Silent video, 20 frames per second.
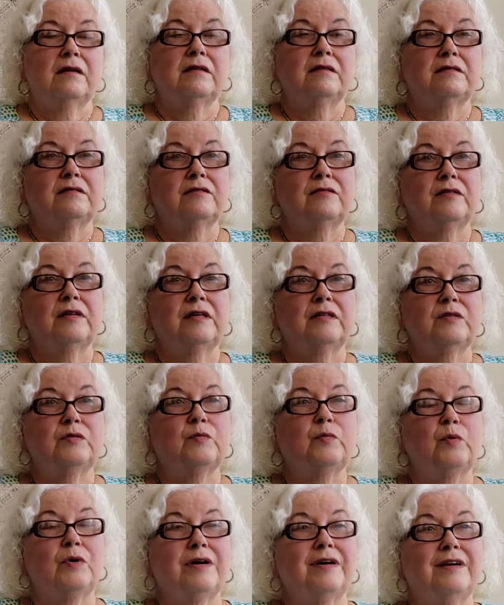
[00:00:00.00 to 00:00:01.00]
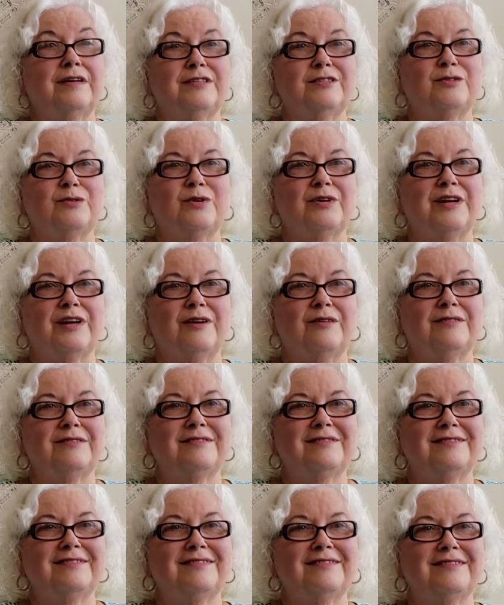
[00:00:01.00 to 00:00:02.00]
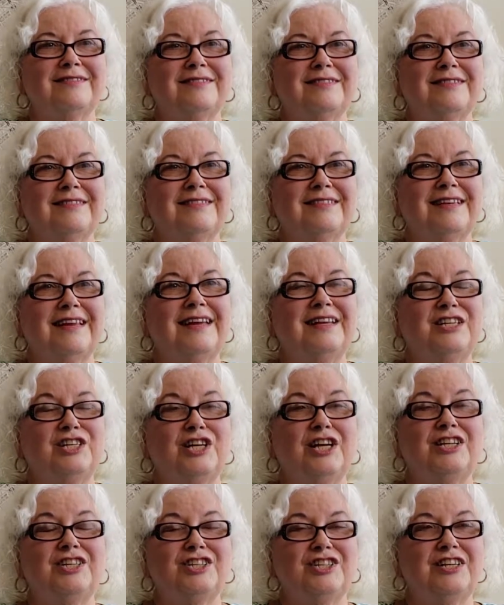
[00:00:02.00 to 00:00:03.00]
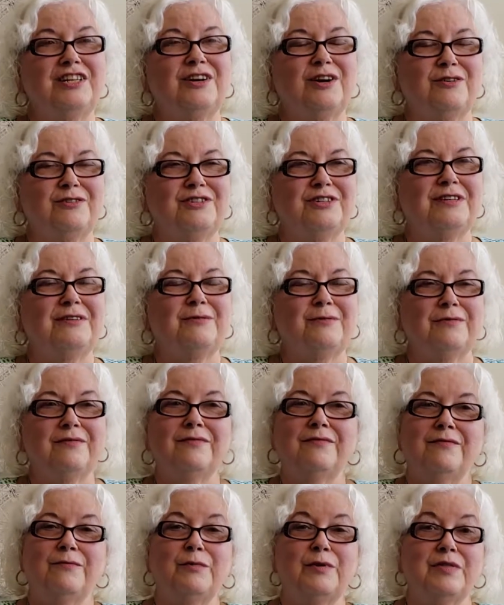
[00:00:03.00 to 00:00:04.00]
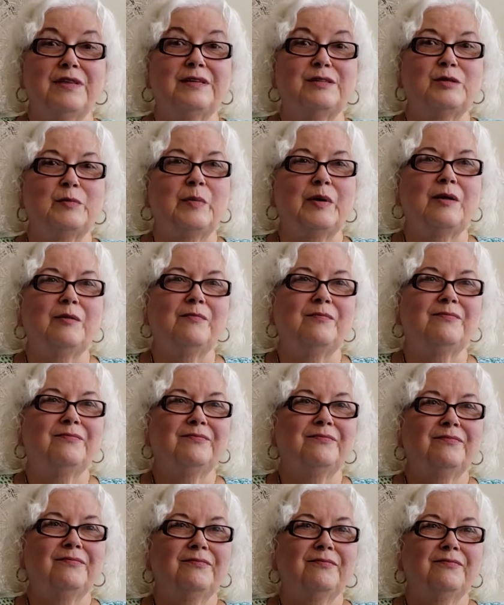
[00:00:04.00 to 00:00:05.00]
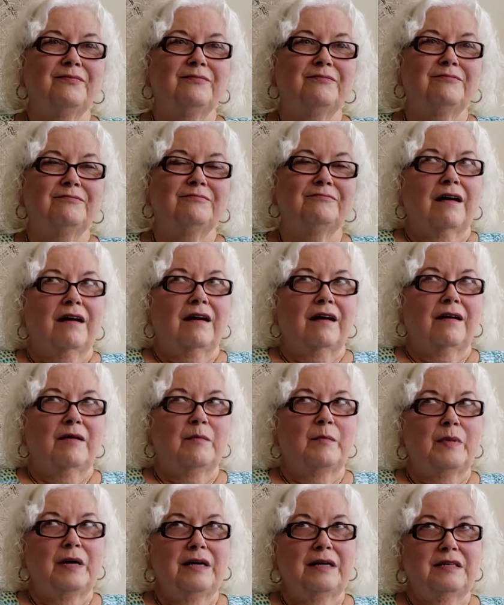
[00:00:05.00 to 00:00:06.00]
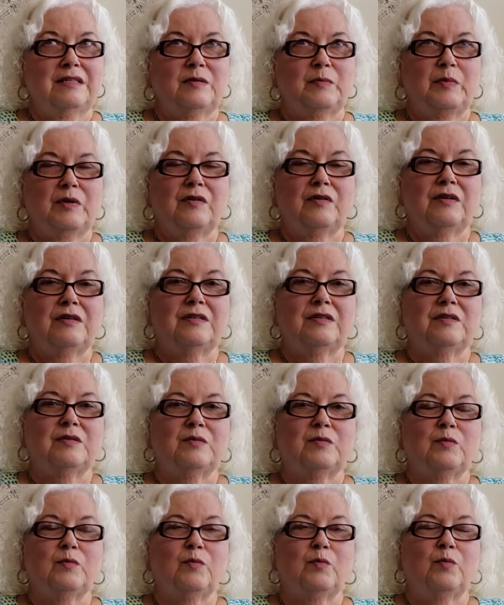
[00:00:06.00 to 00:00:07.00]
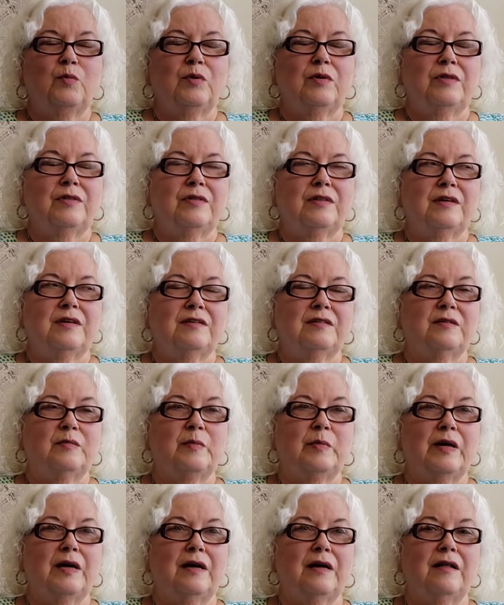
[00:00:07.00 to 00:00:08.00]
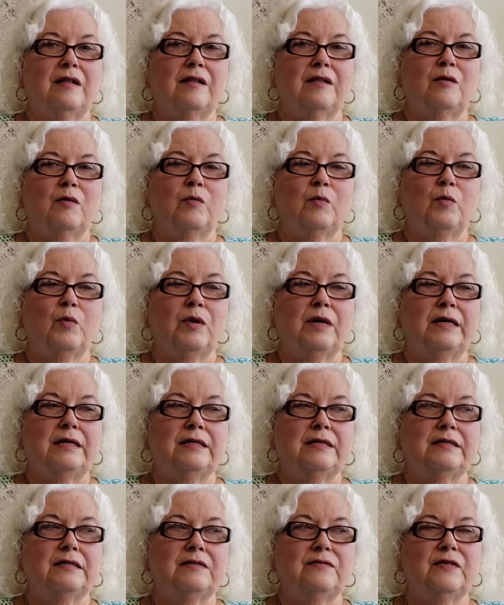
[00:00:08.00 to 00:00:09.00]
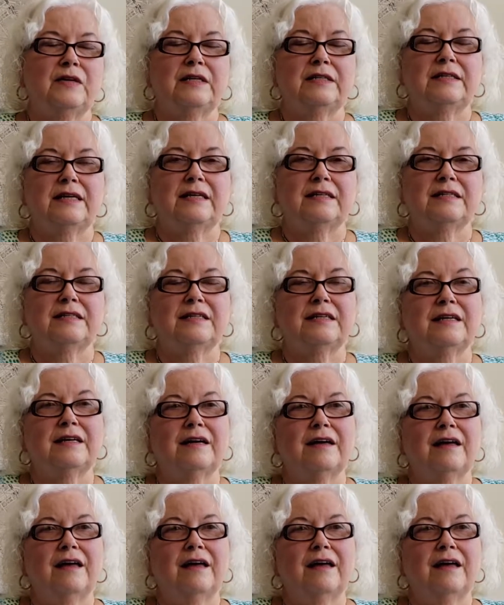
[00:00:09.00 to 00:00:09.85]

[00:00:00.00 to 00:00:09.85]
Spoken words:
so that's why I sought out ADHD coaching with Isabel. My experience with Isabel was fantastic.